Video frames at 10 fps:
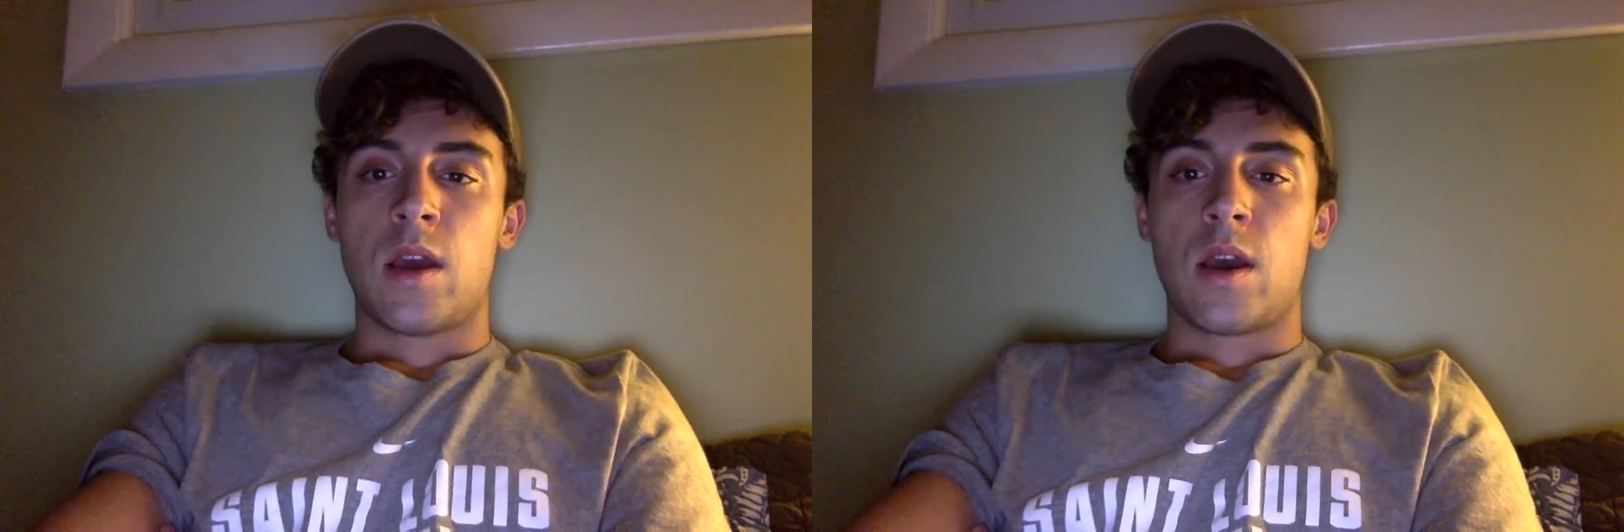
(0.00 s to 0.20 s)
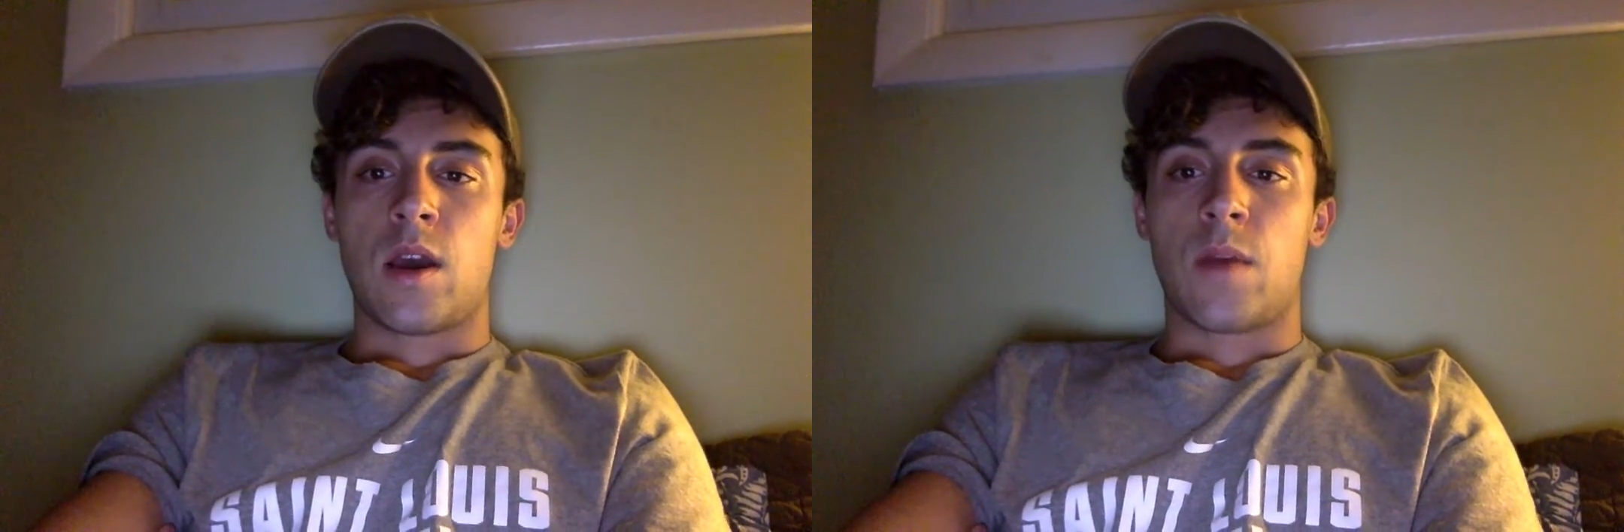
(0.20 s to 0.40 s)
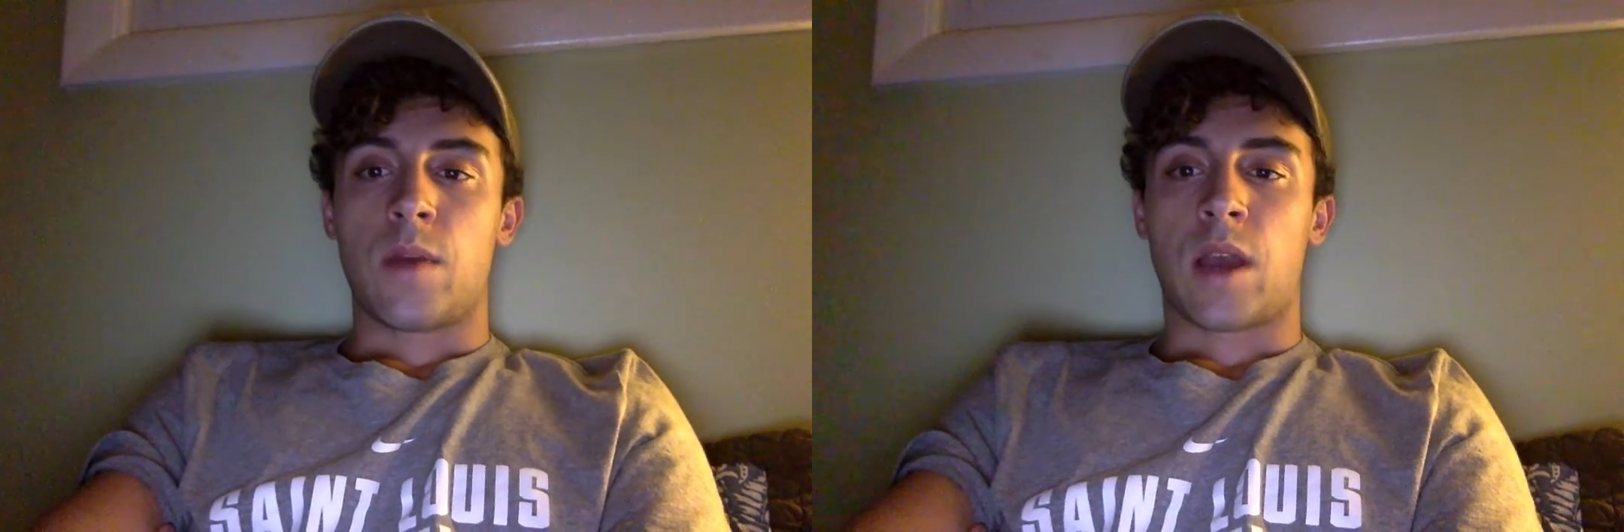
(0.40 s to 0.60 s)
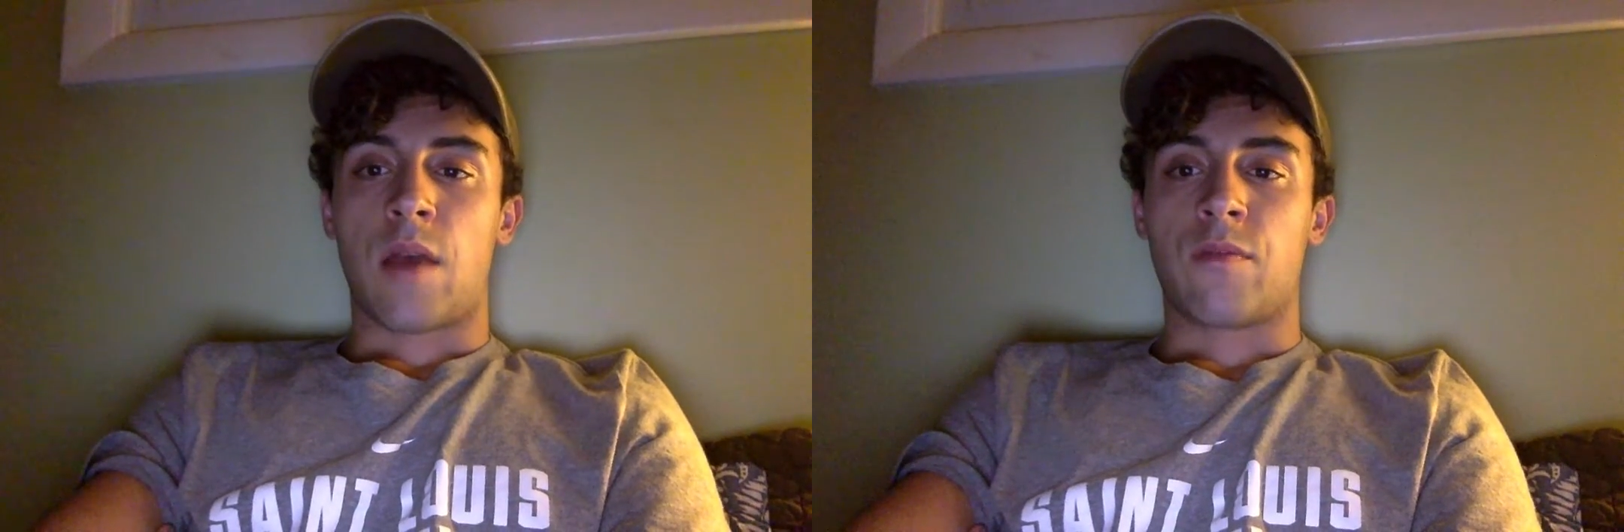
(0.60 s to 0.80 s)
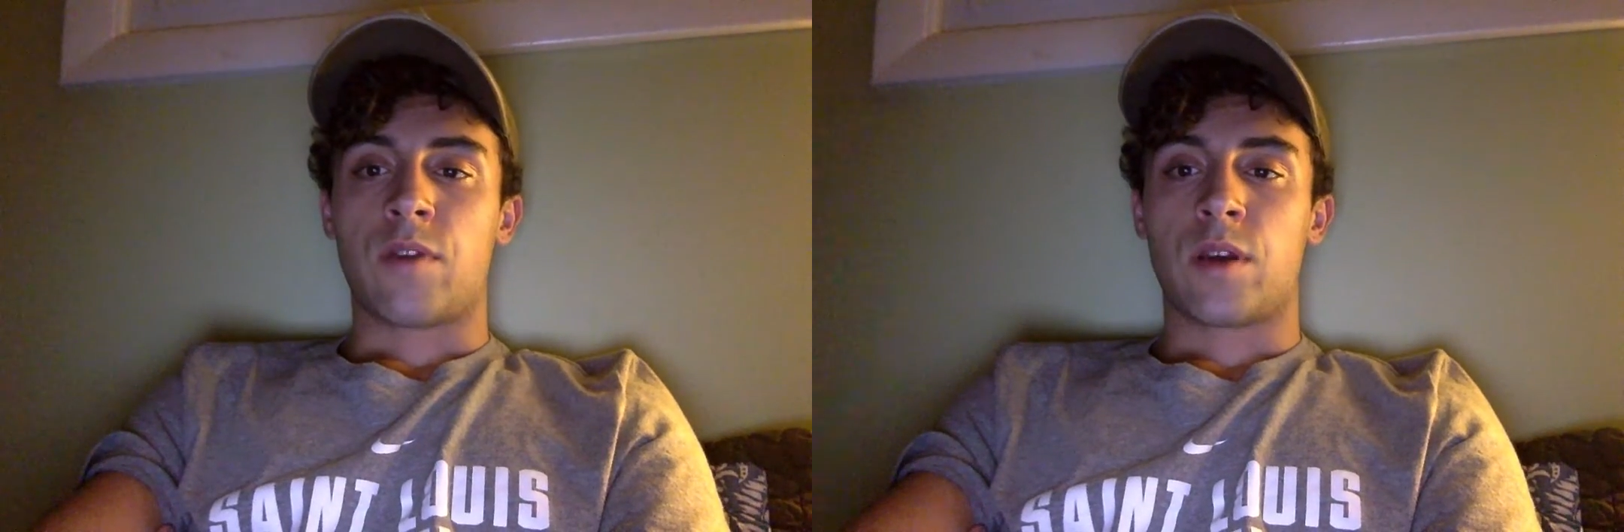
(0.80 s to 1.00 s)
um, a
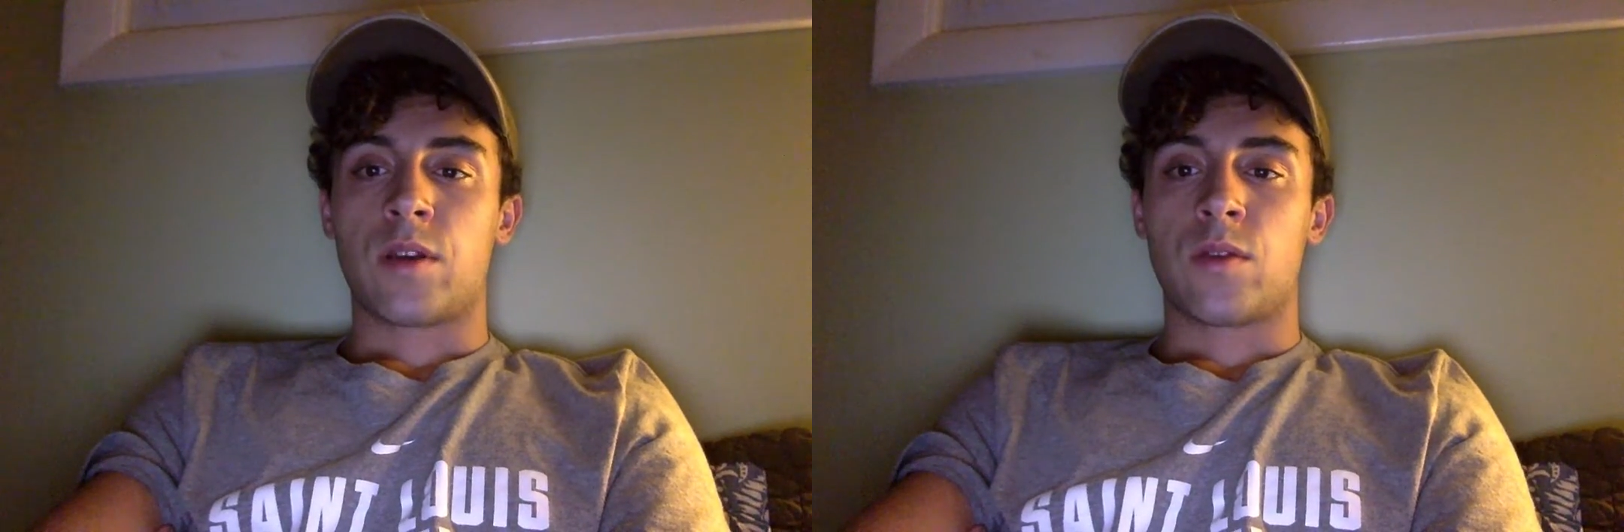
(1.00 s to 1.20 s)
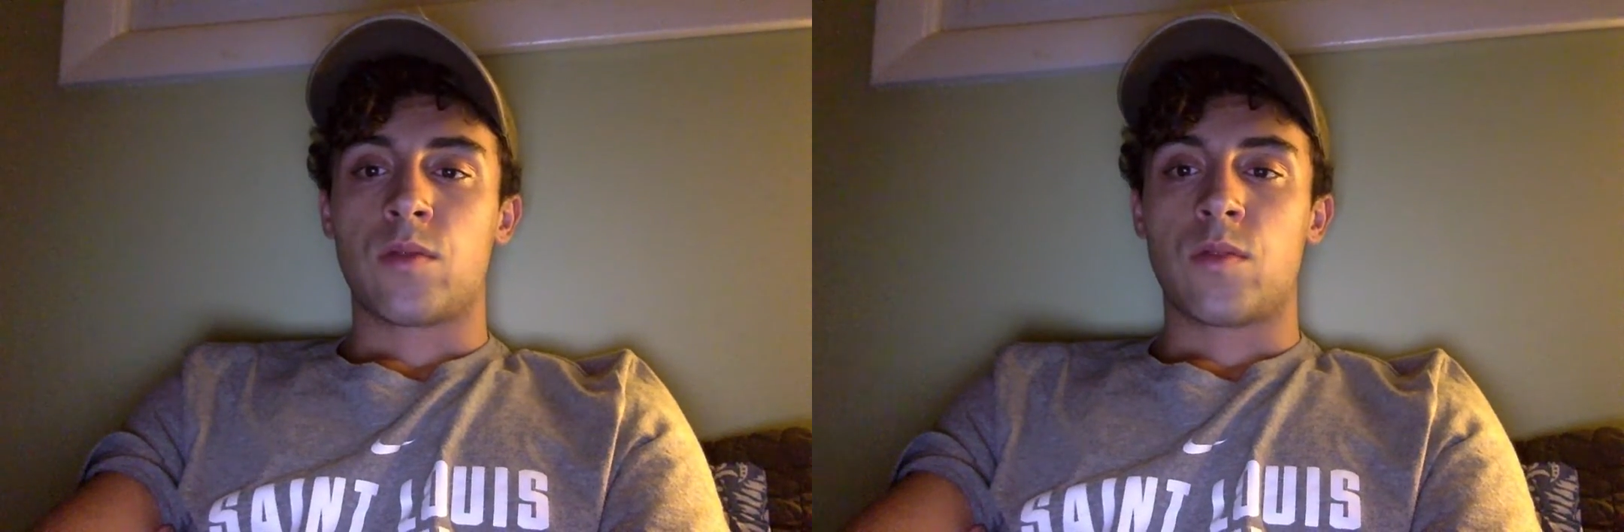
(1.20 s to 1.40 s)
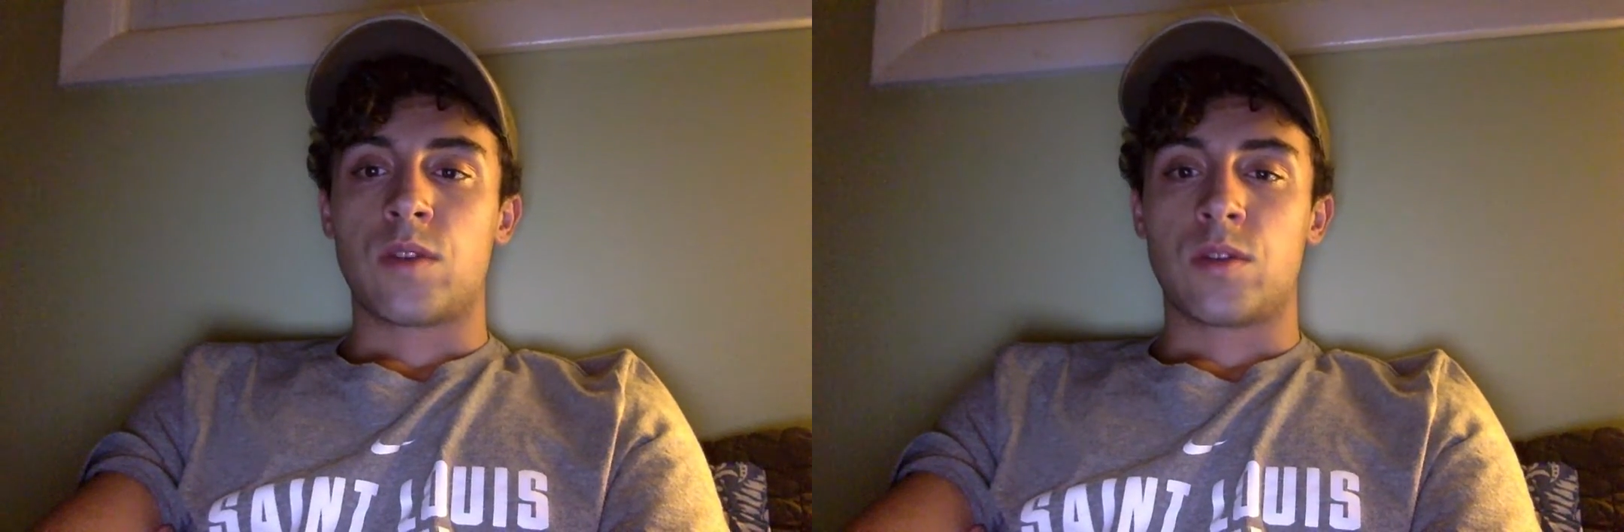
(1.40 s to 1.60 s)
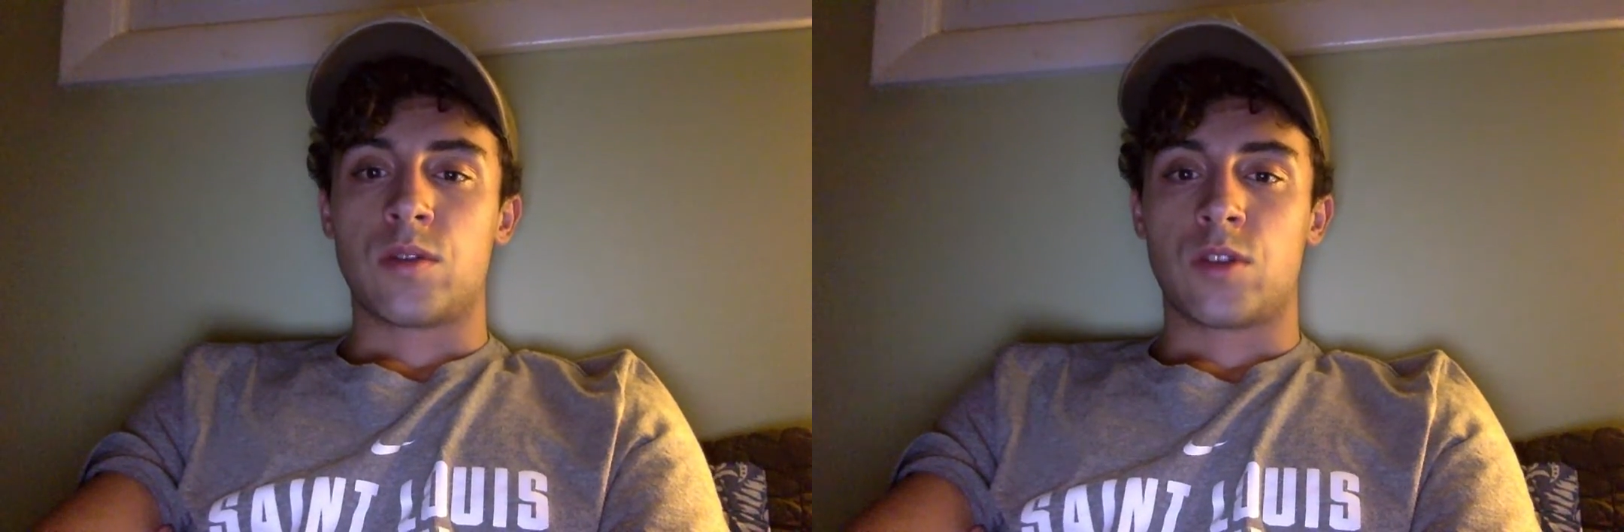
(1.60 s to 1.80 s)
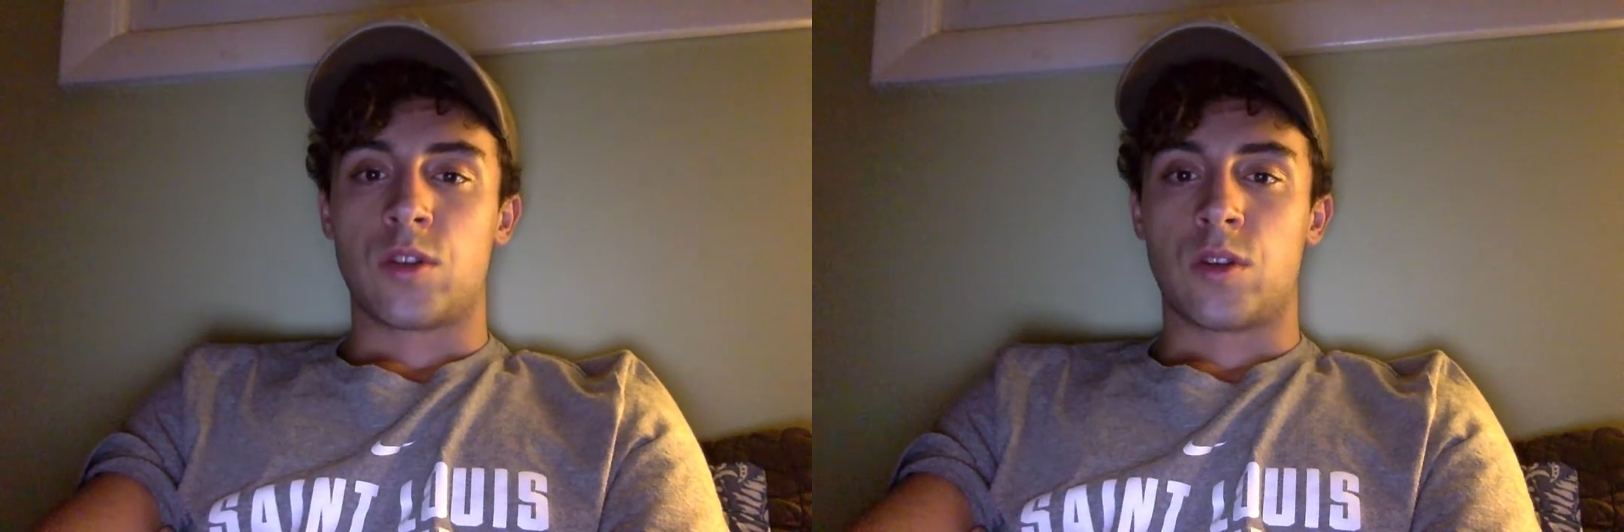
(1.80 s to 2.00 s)
conflict
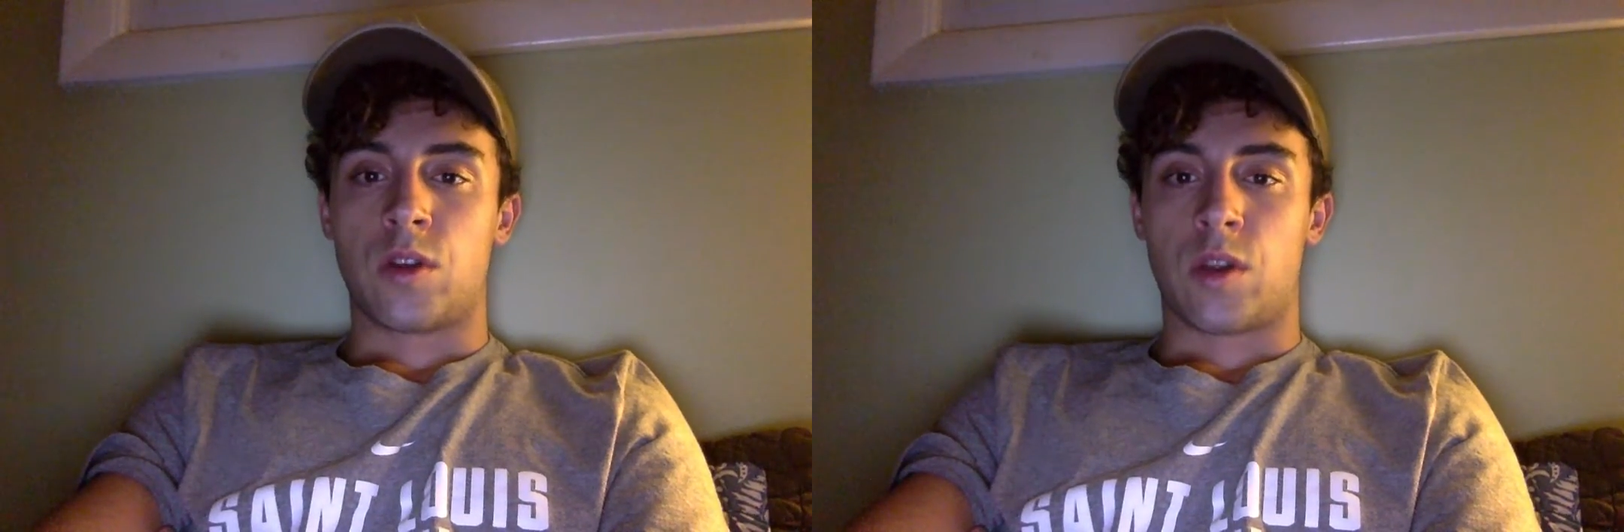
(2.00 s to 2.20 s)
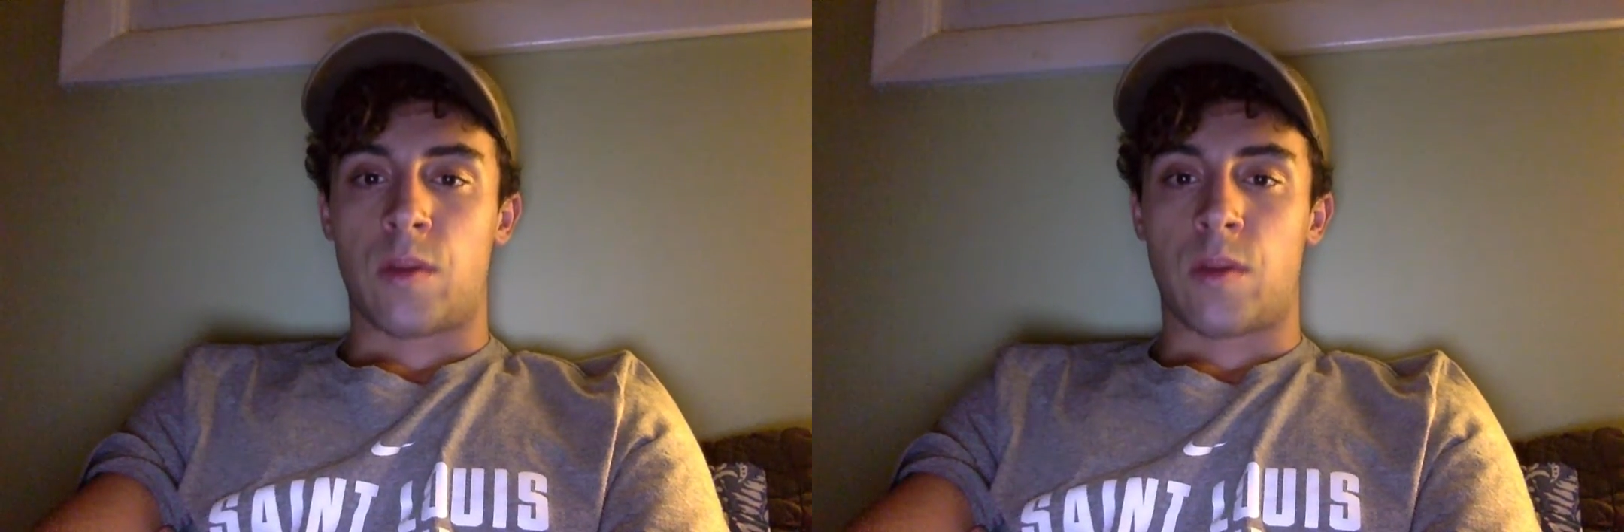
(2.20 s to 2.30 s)
resolution learning